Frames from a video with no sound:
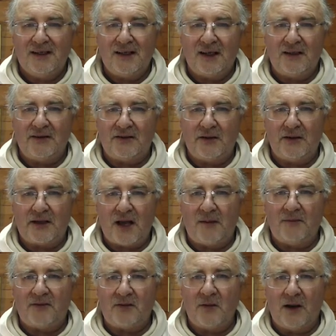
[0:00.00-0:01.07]
And so he
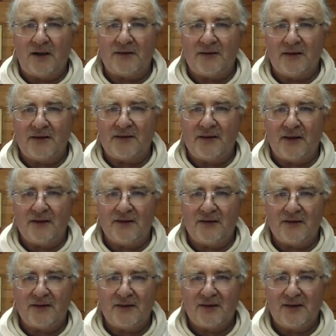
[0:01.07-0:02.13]
comes to us and says,
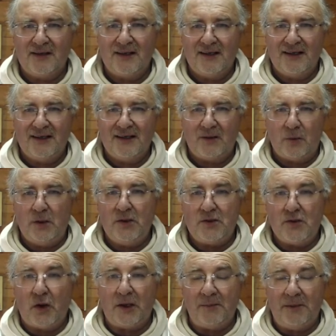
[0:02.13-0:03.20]
Will you
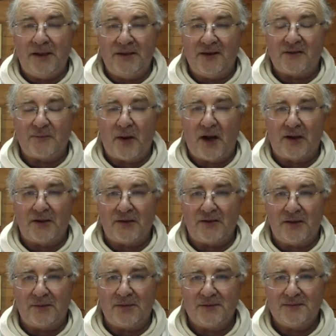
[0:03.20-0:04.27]
join me in this
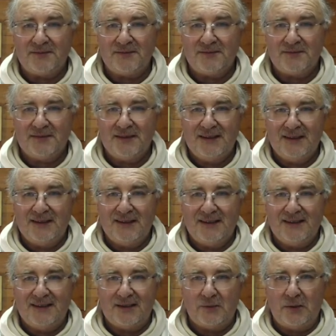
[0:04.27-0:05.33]
partnership?
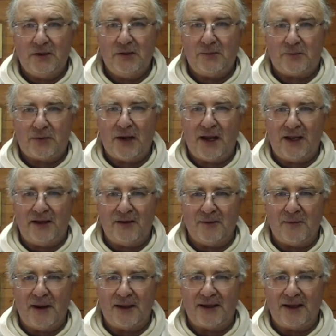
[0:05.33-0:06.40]
Will you pray that
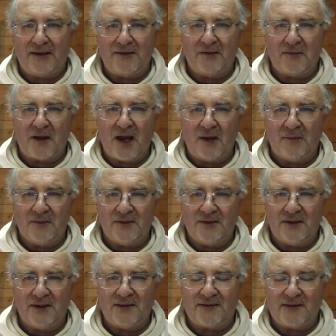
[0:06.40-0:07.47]
my kingdom comes
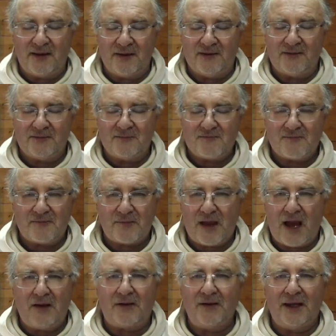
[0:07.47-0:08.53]
and then says,
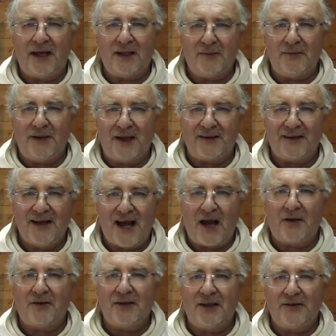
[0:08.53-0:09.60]
How can I help that? How
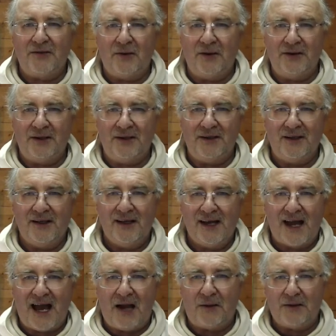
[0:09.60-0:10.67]
can I join in?
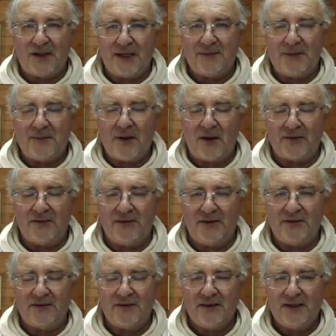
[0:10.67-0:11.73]
How can I be part of
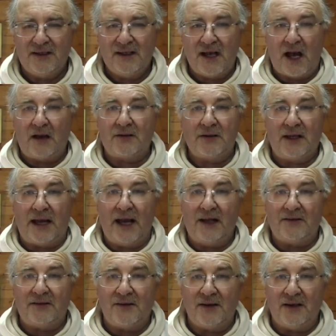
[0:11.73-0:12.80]
it? How can I add
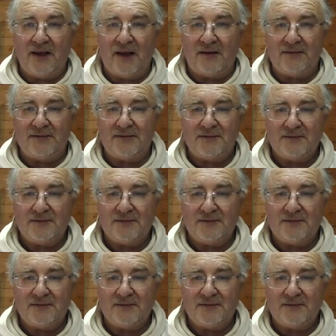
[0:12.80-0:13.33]
to the love?